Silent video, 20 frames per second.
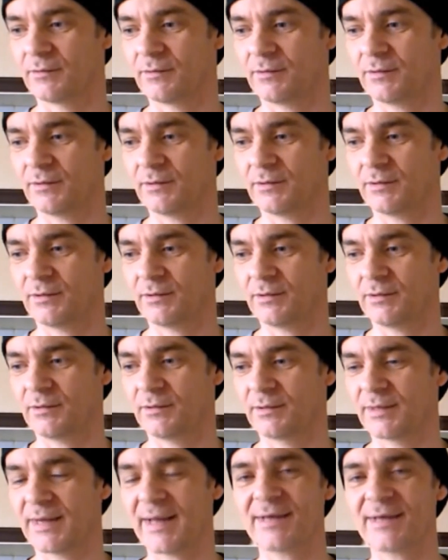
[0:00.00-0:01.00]
uh,
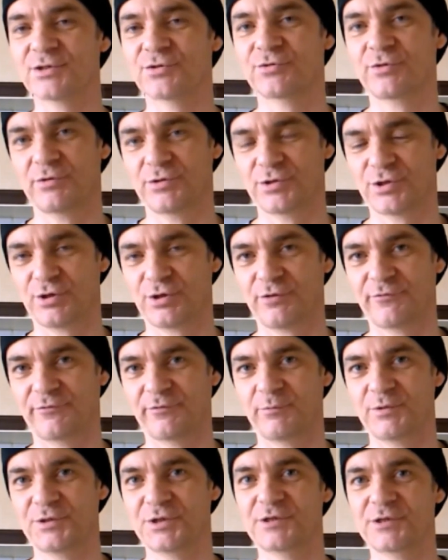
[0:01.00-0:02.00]
AstroTurf,
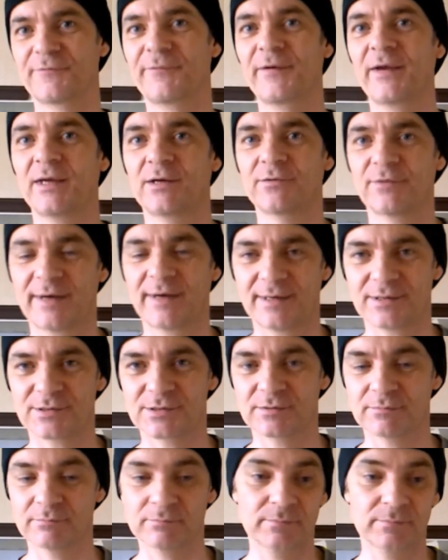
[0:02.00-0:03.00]
which is fake
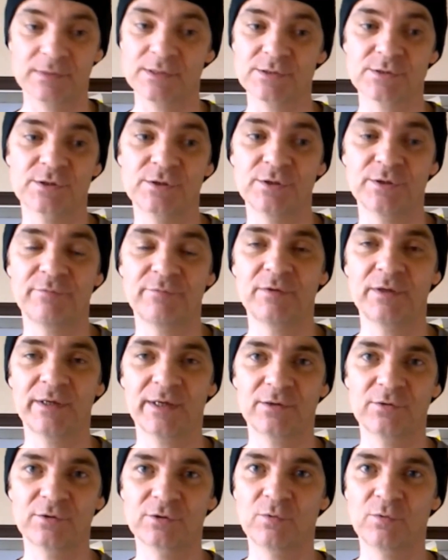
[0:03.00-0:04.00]
grass. And that's good if you can
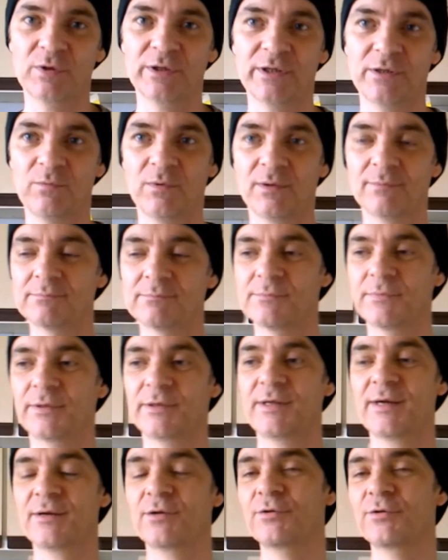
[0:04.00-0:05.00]
get a good quality one. And
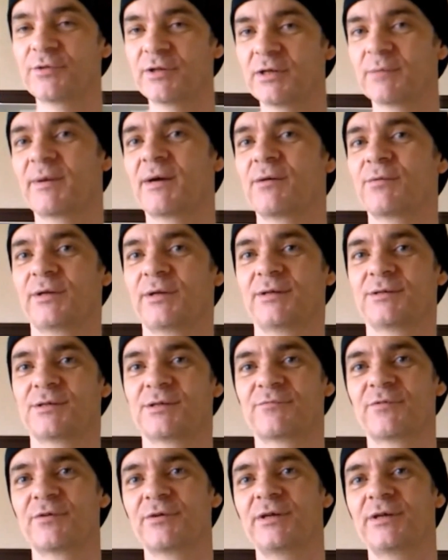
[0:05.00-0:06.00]
the good thing about it is
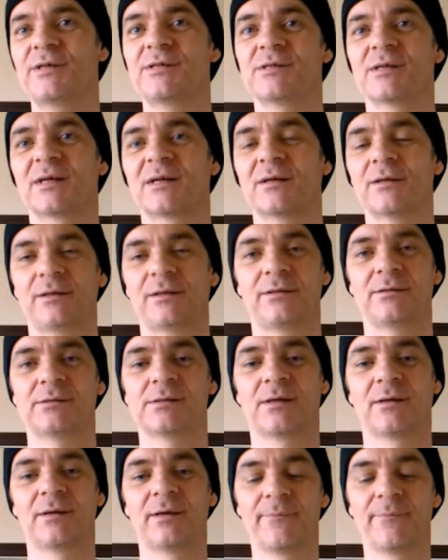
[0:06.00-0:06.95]
it's very easy to clean.